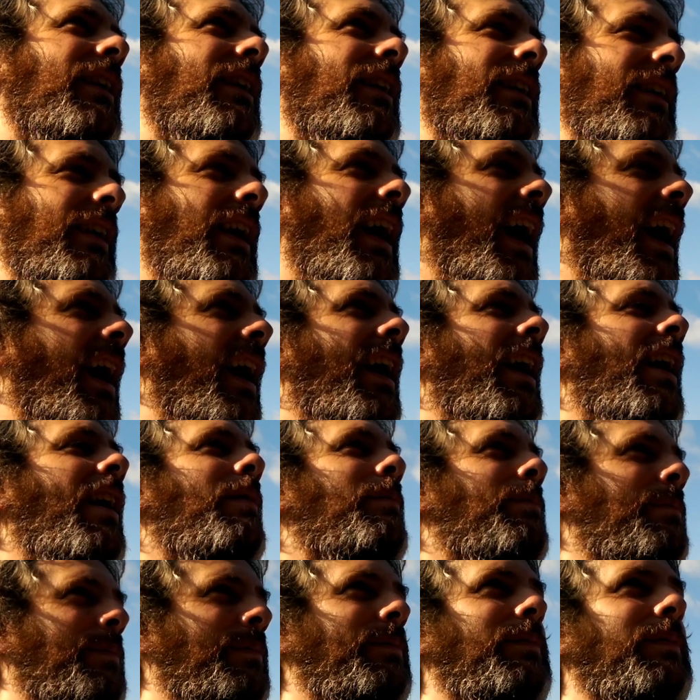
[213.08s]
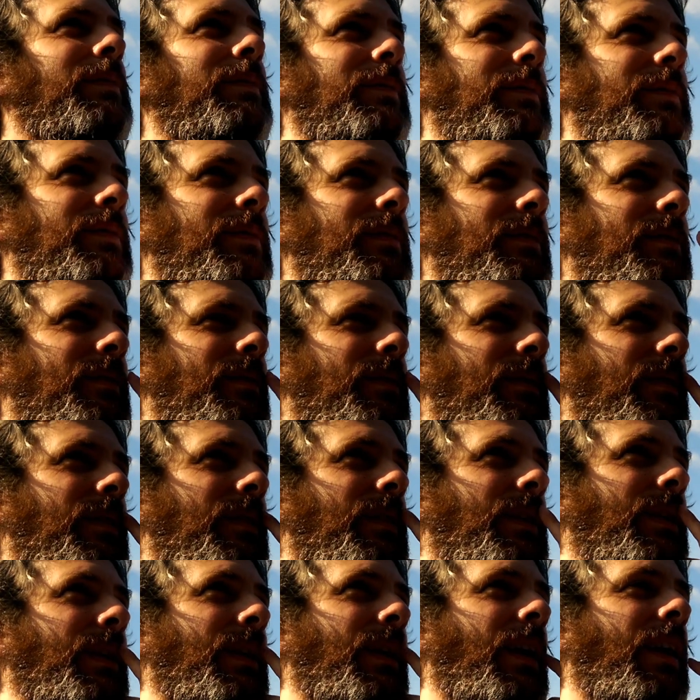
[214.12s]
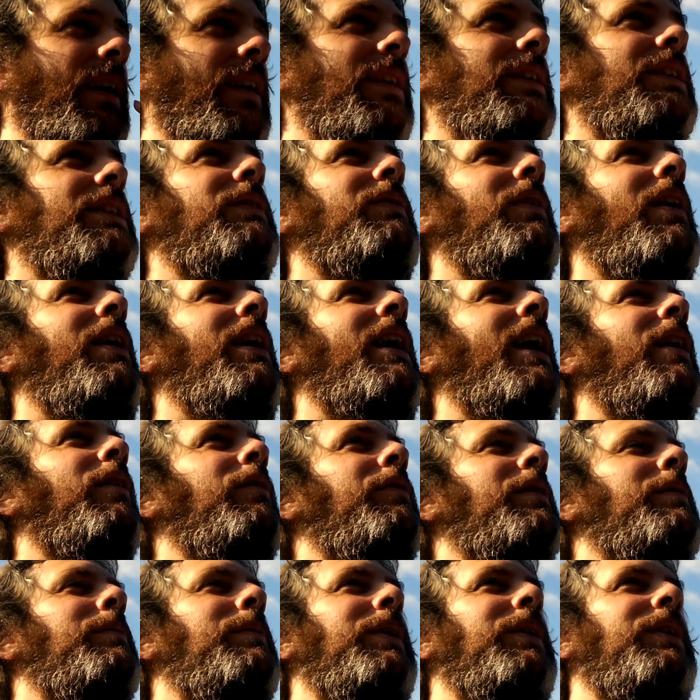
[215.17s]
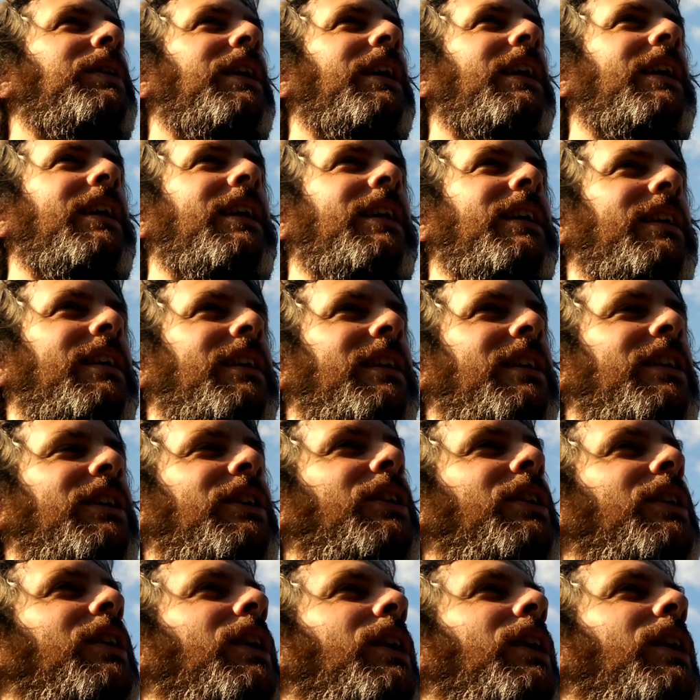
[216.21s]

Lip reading: Yeah, I am. This is very healthy music. This is